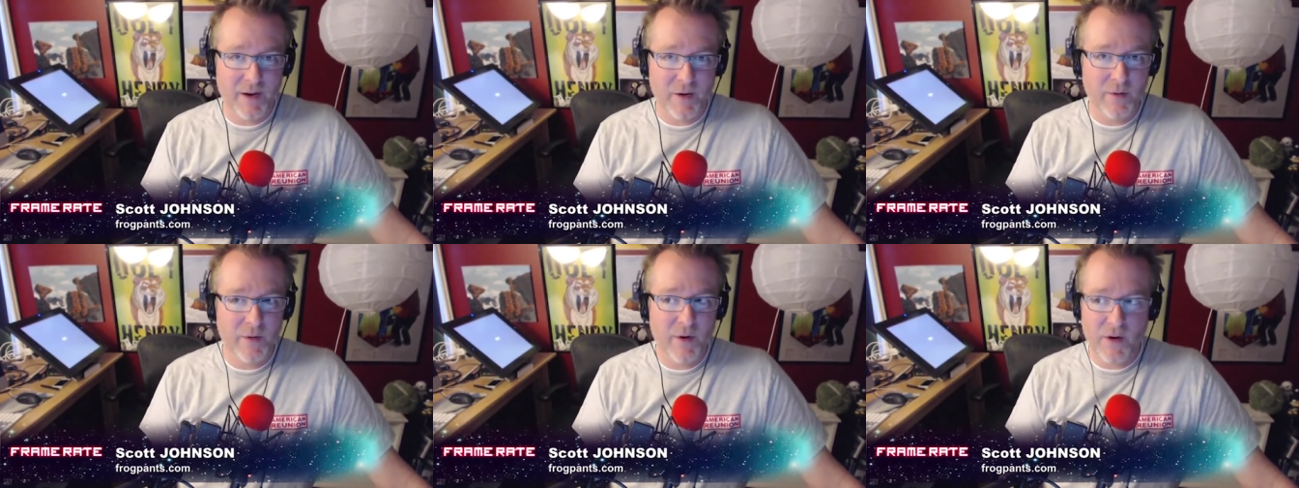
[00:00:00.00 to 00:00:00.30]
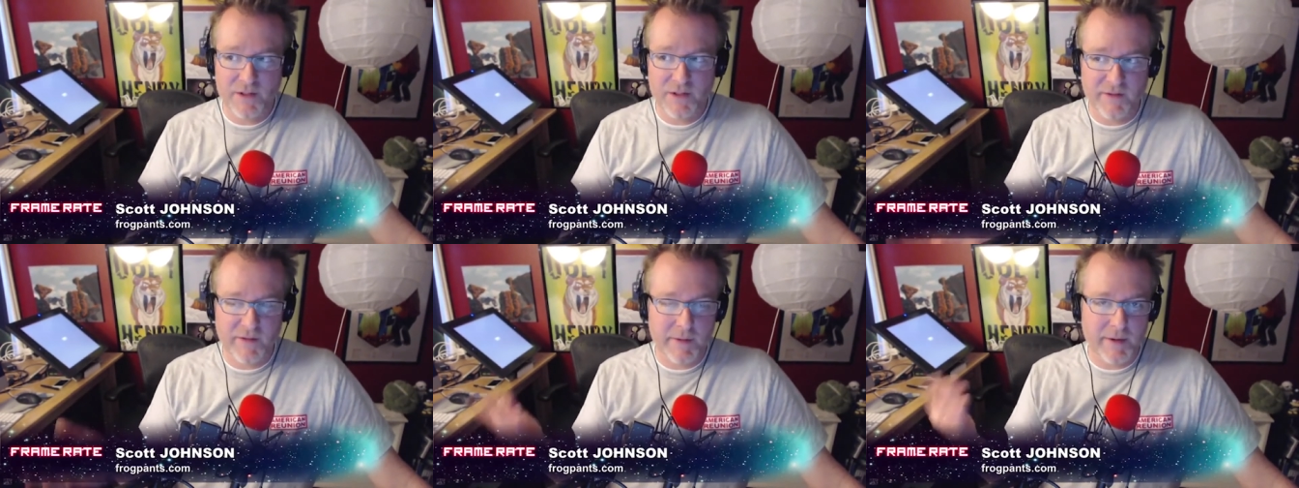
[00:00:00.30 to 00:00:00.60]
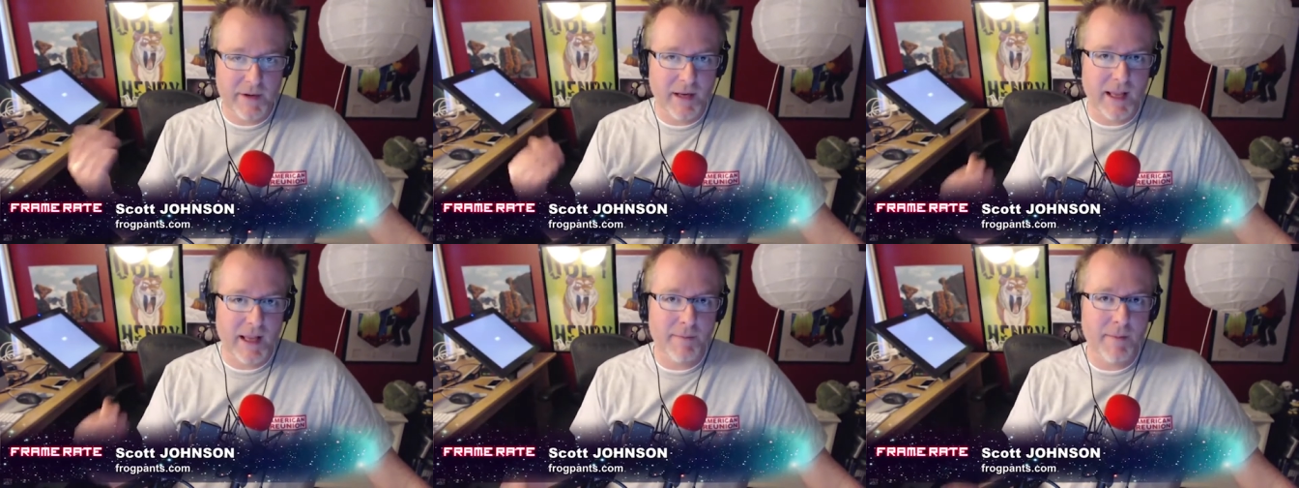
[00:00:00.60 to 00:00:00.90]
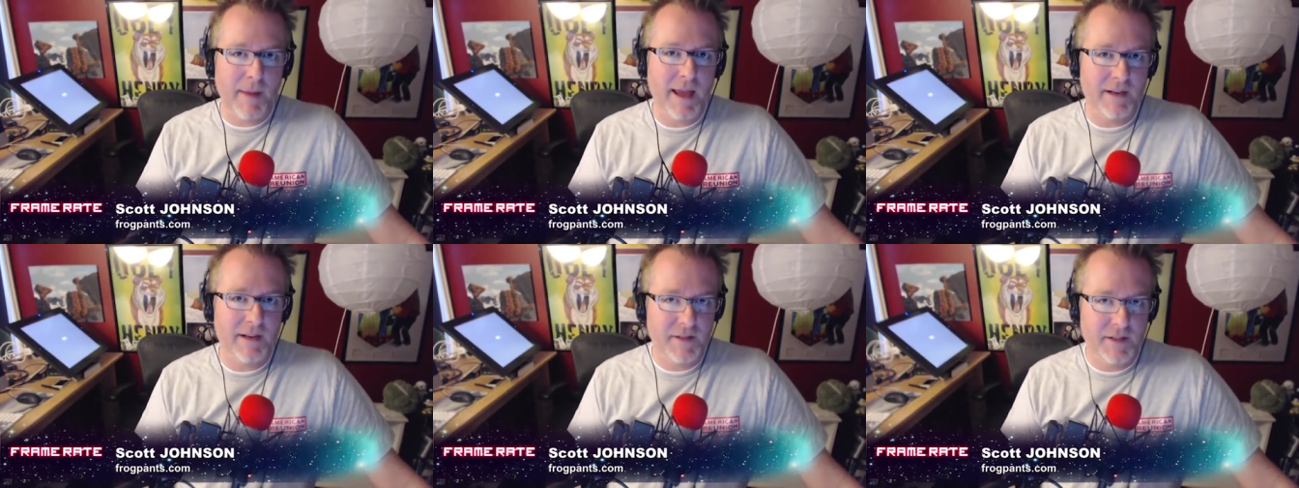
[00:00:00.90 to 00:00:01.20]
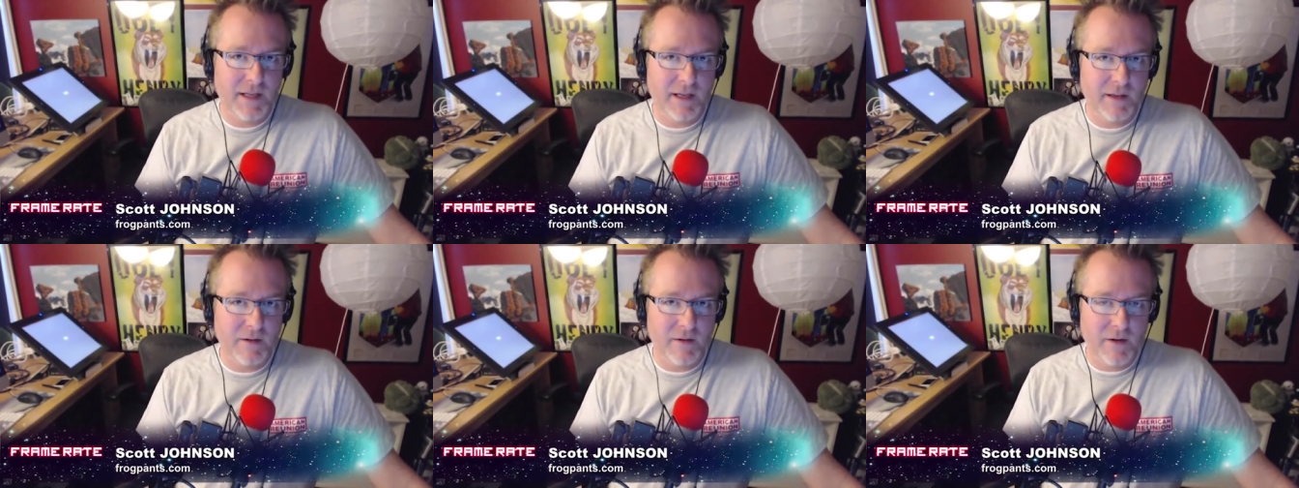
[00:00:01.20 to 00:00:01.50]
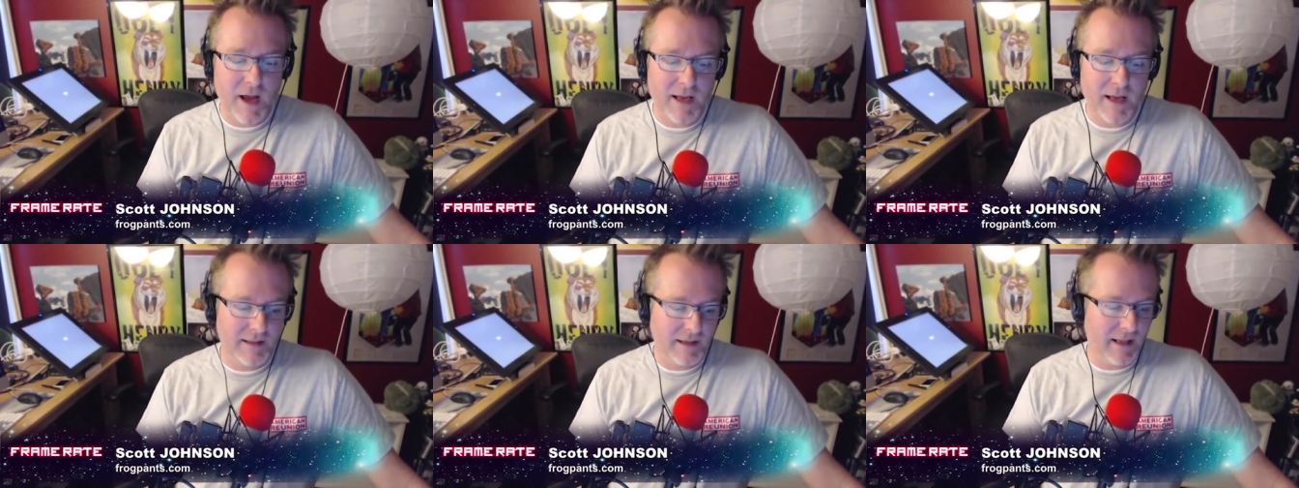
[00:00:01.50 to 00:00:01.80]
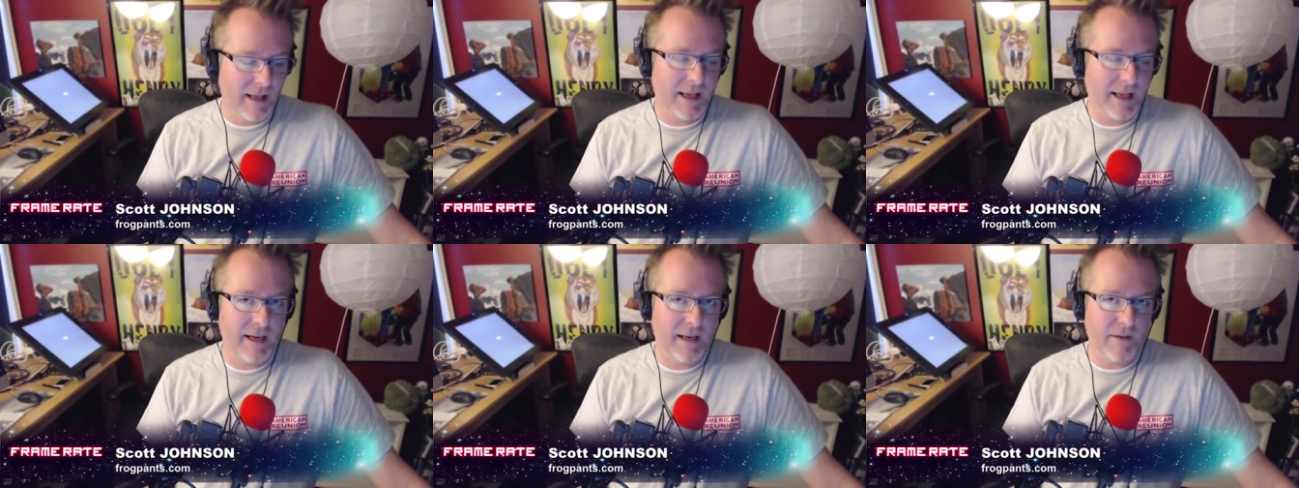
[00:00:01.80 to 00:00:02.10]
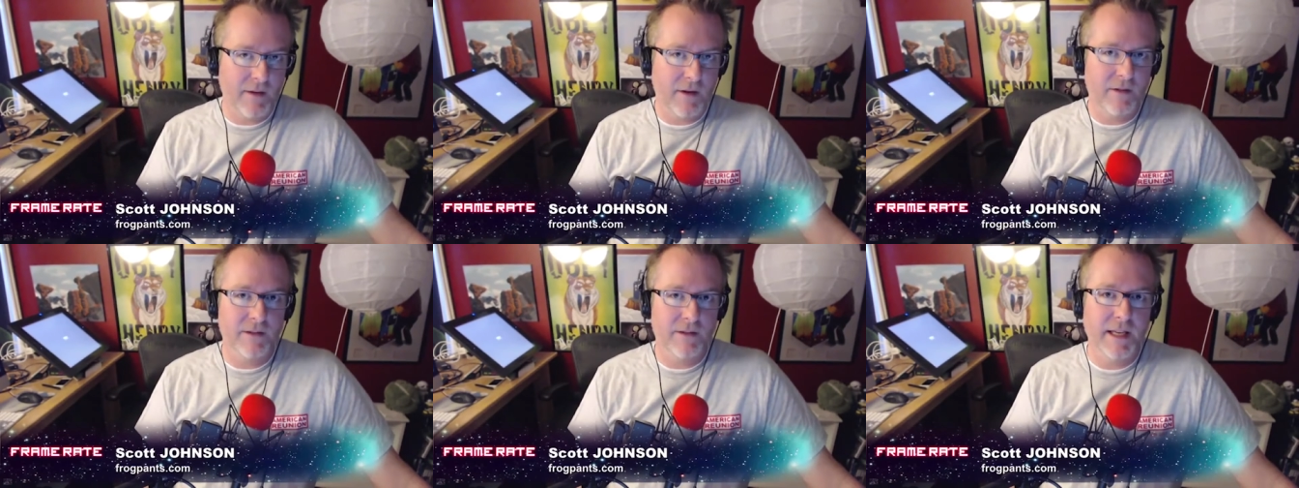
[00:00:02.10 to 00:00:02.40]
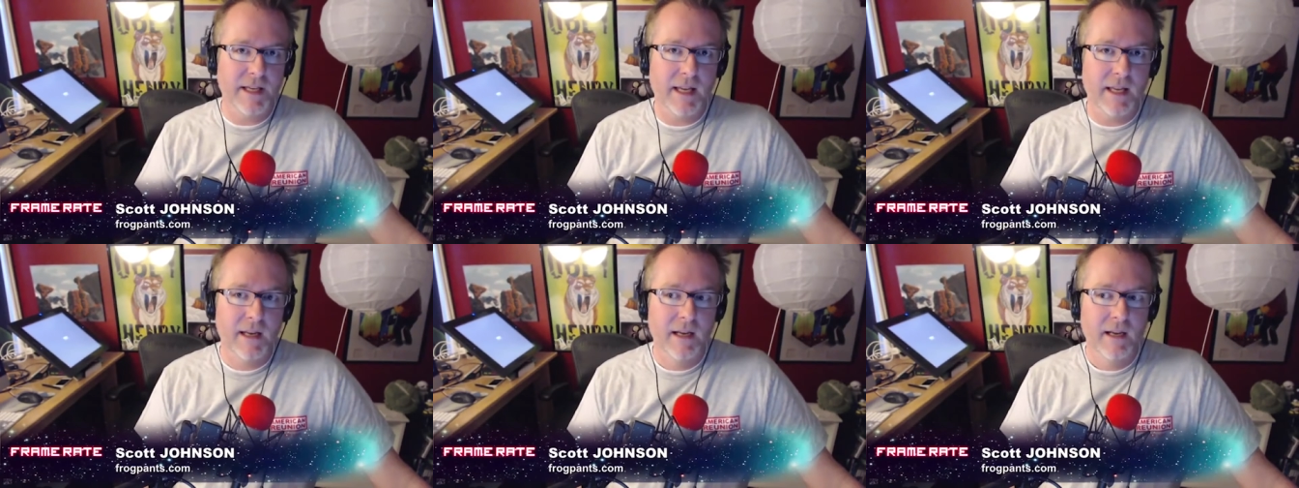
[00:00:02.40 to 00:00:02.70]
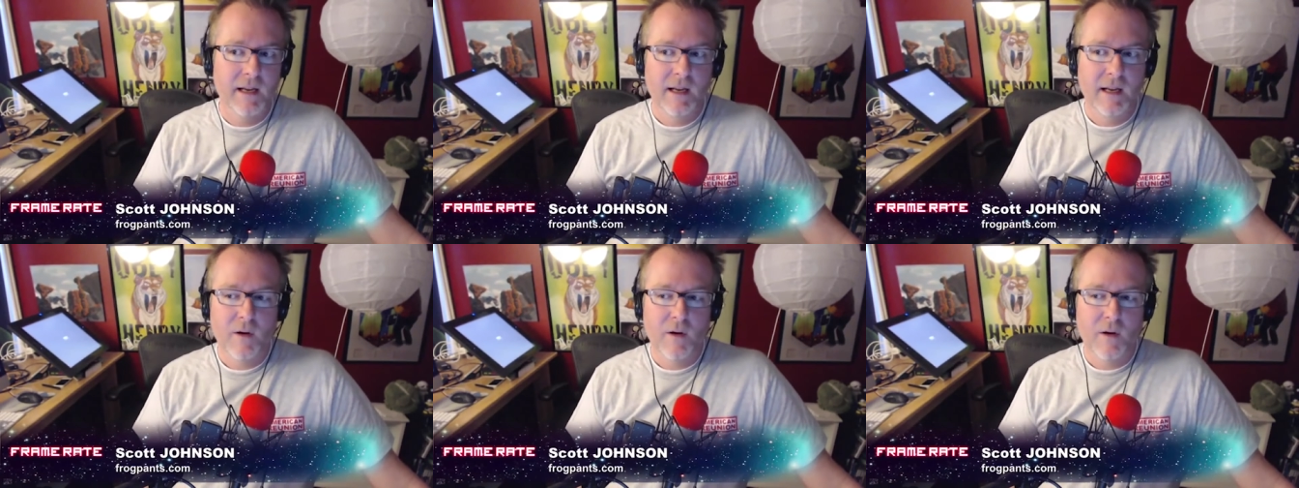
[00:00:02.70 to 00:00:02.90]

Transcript: Who knows if I'm going to like Man of Steel or not until I get in there and see it